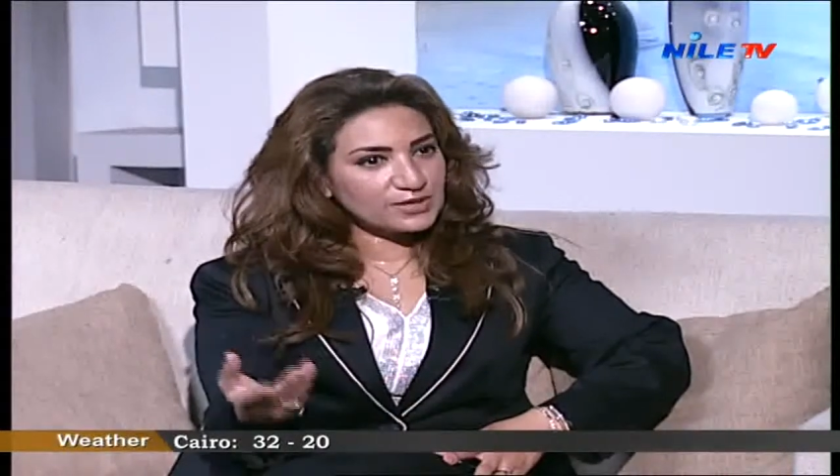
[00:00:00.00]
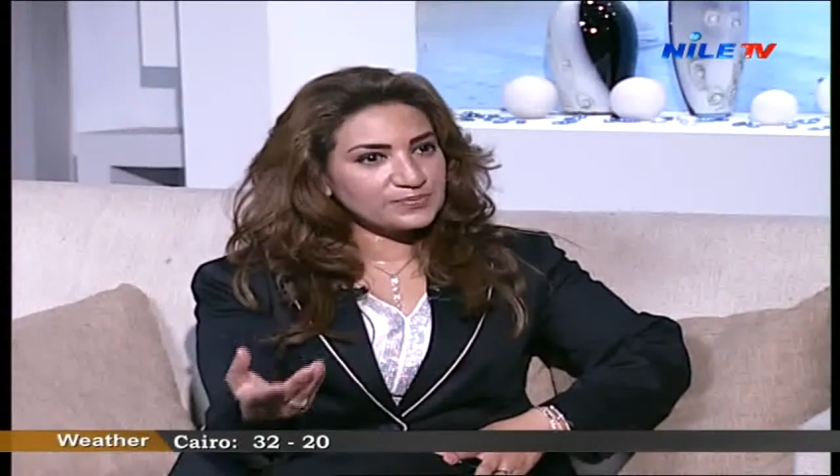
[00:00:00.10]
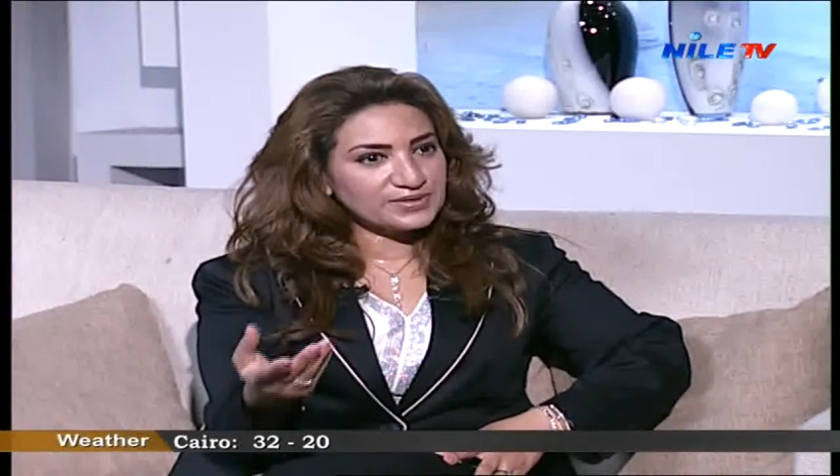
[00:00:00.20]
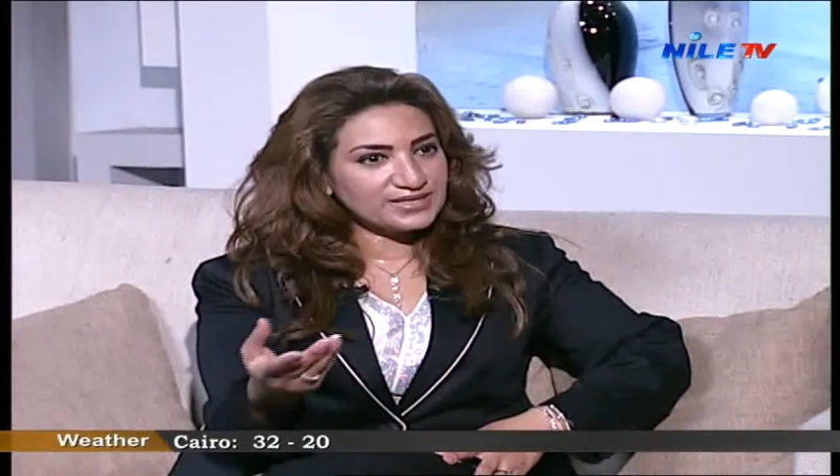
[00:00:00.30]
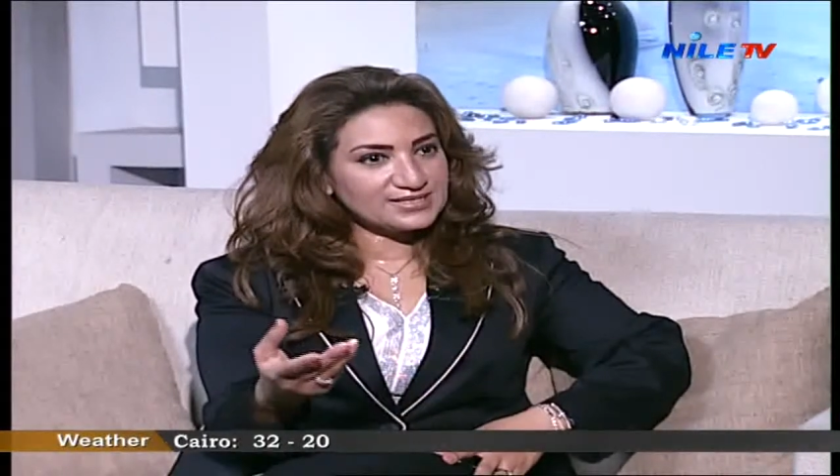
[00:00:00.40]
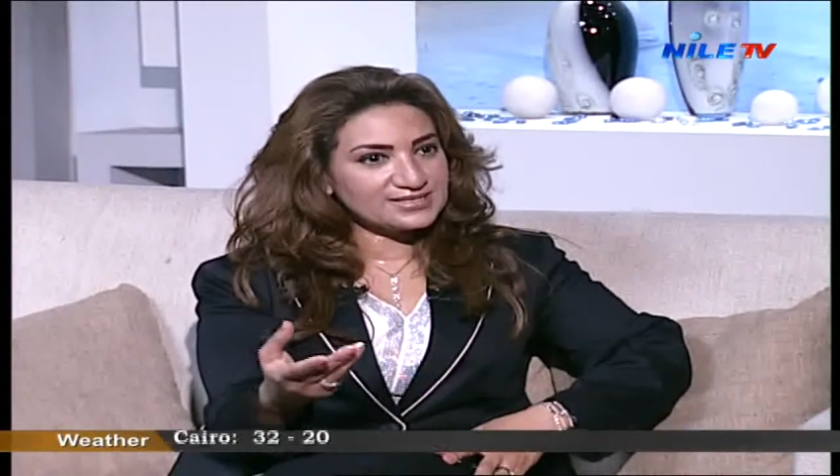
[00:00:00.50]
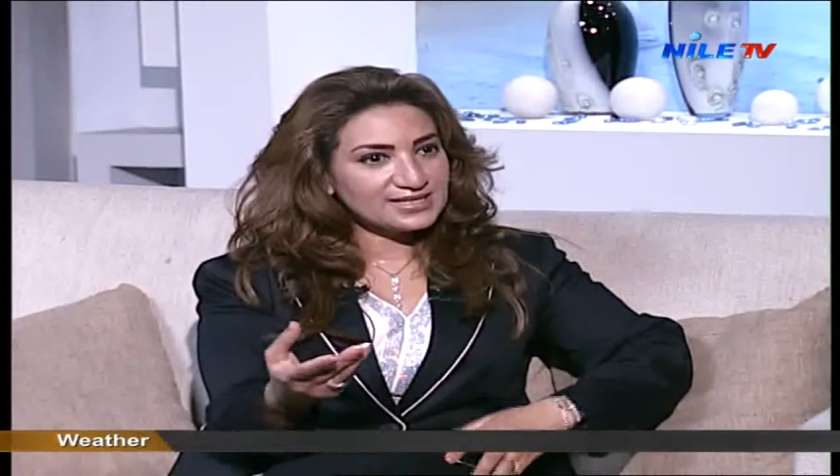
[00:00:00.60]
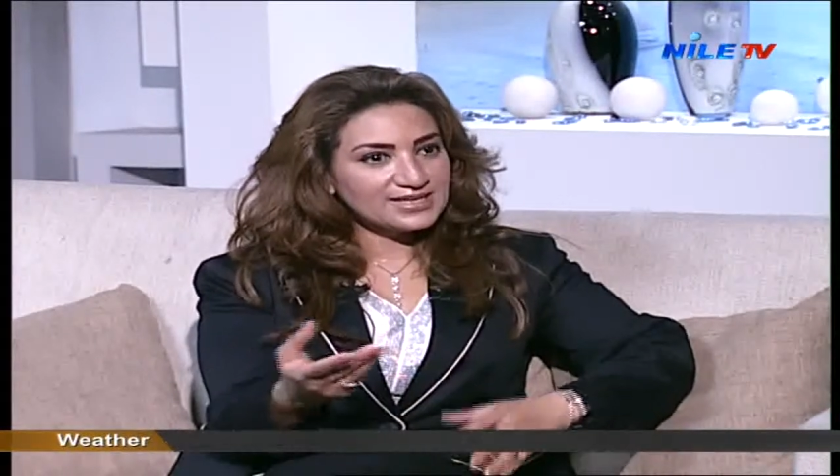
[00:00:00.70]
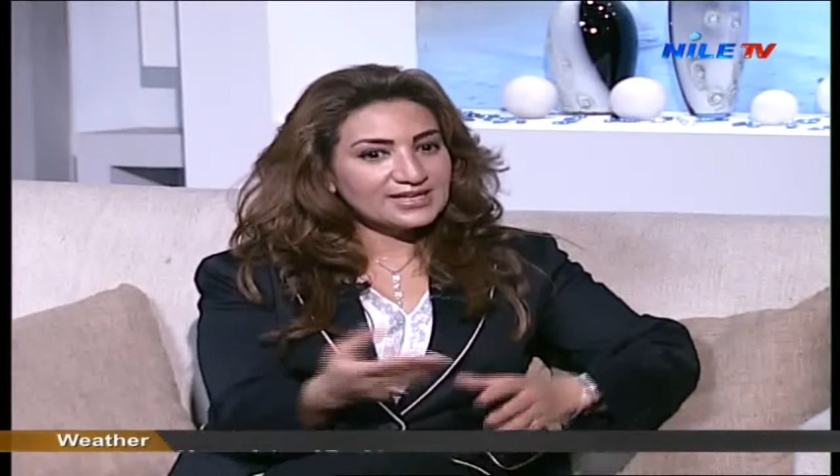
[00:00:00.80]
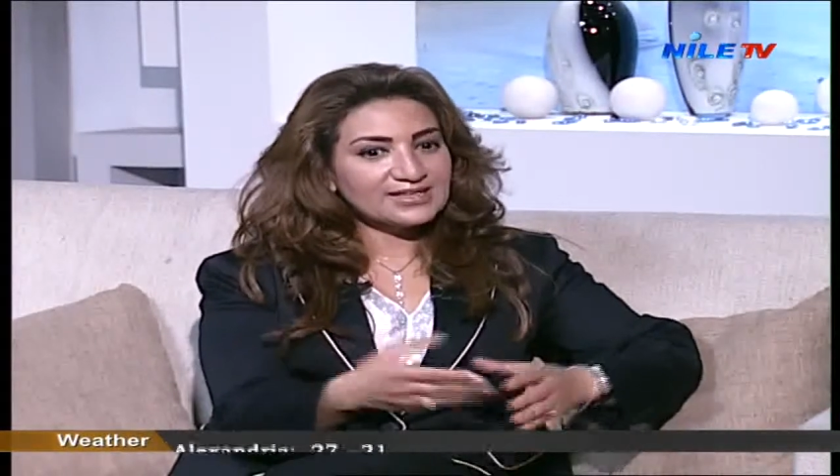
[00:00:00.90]

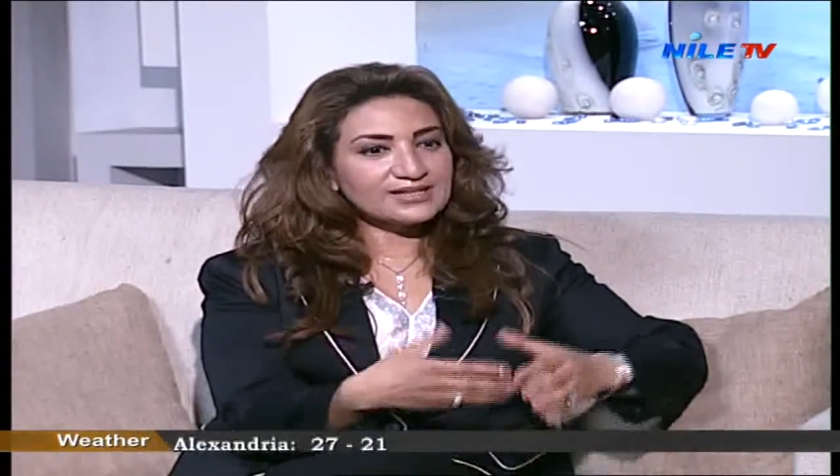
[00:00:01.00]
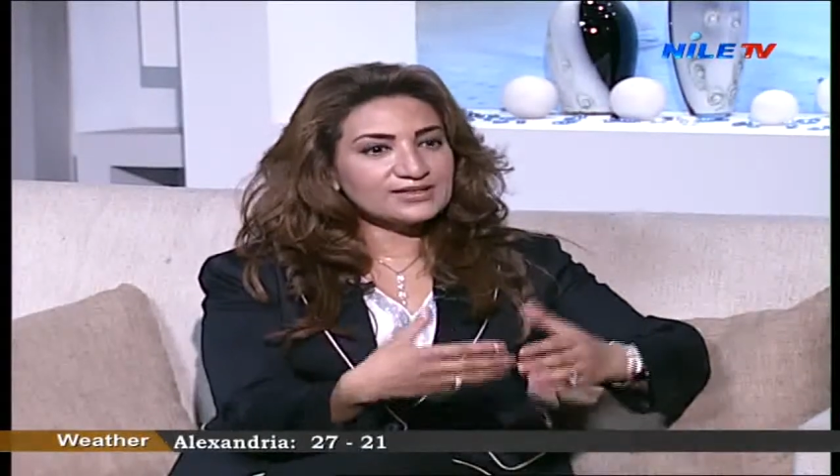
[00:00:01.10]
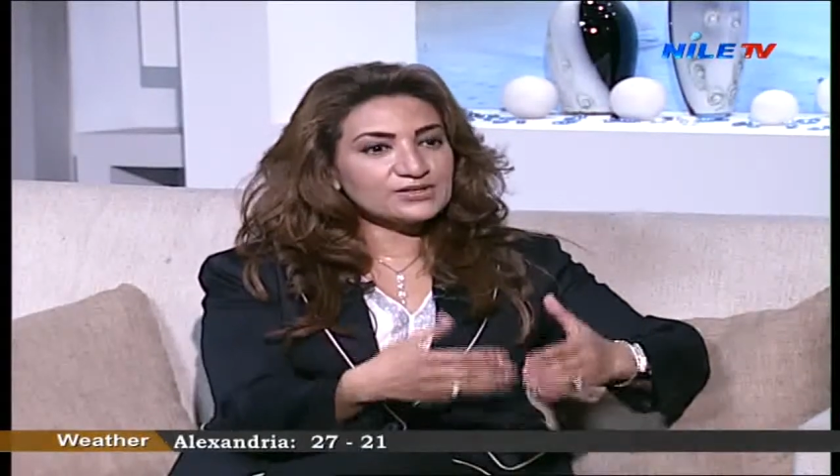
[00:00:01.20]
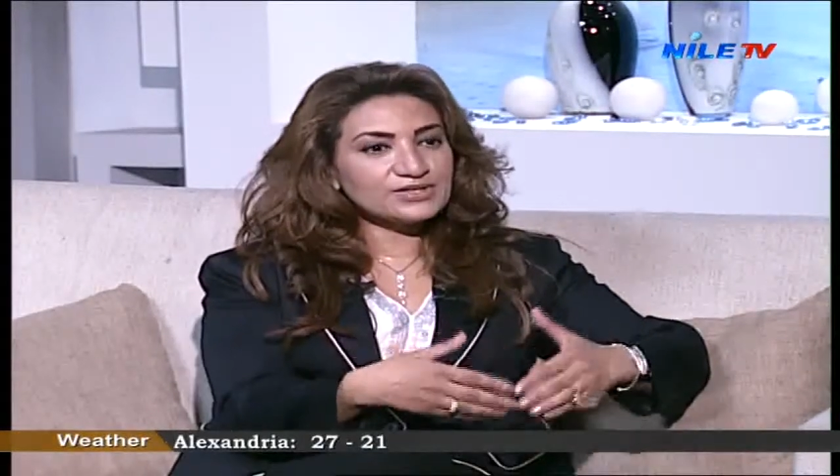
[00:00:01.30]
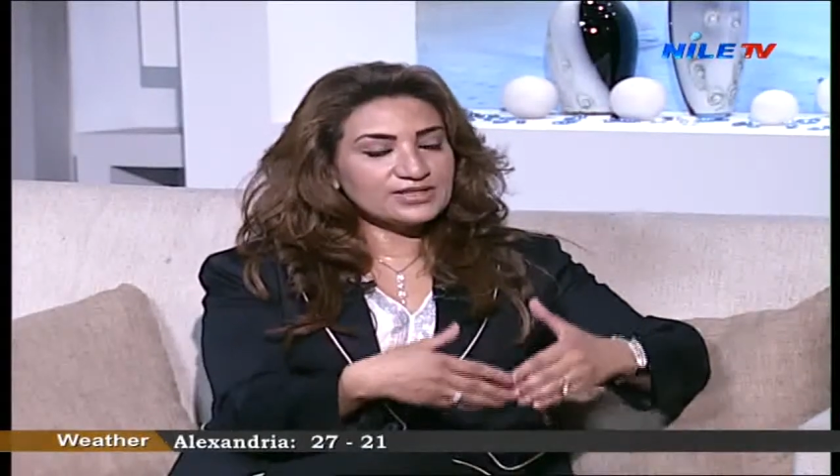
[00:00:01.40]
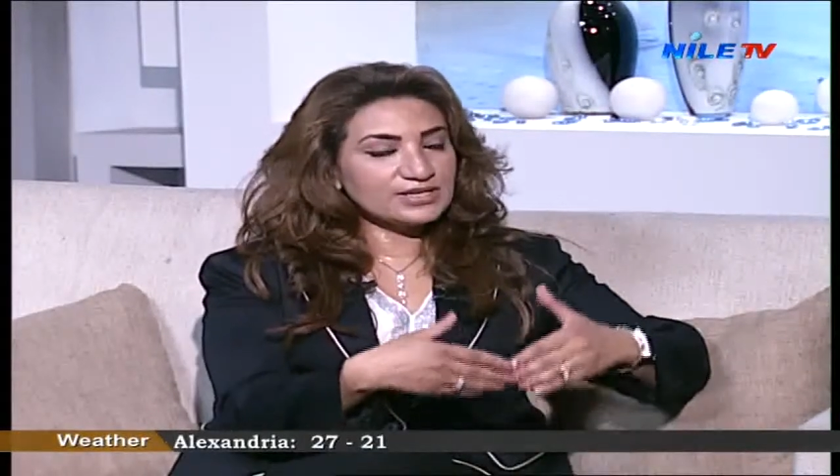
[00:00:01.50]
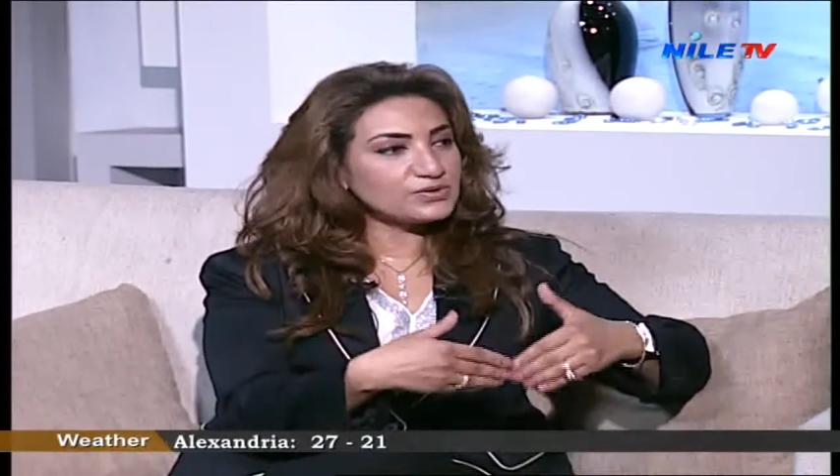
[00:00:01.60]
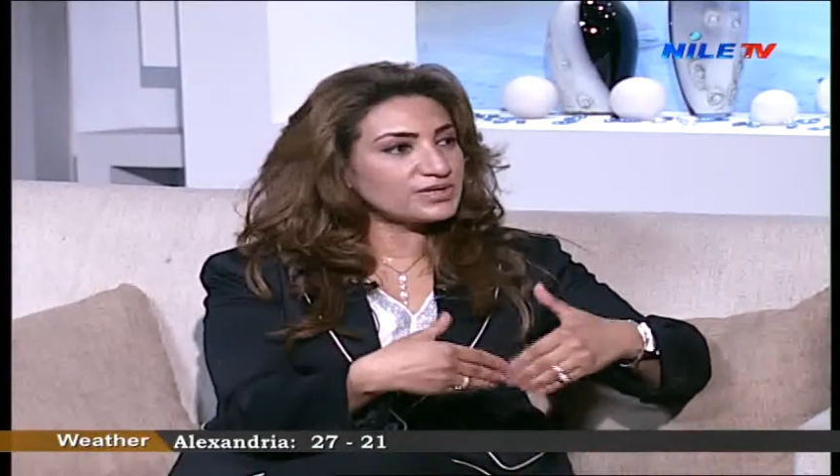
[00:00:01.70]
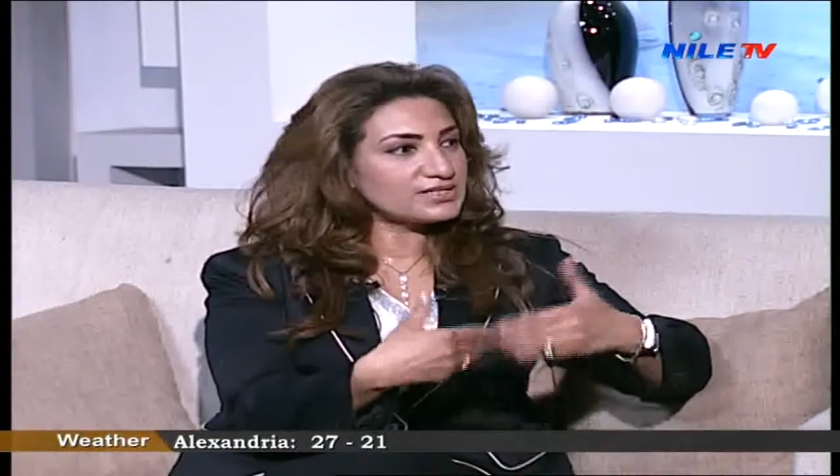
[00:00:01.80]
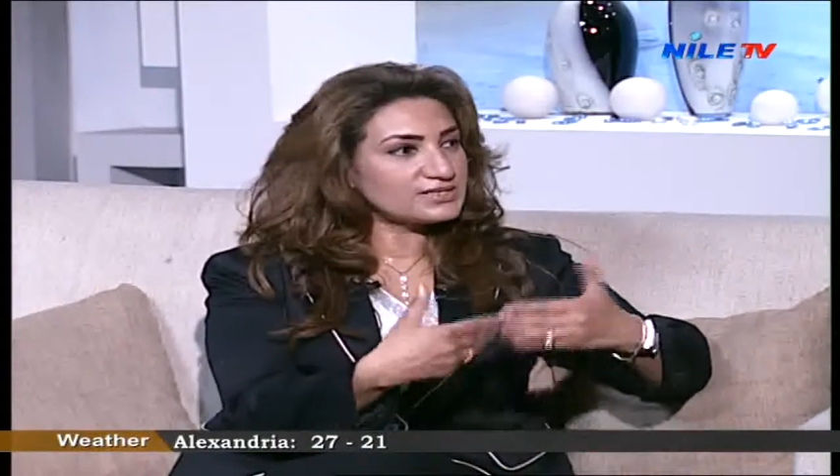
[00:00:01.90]
companies that they do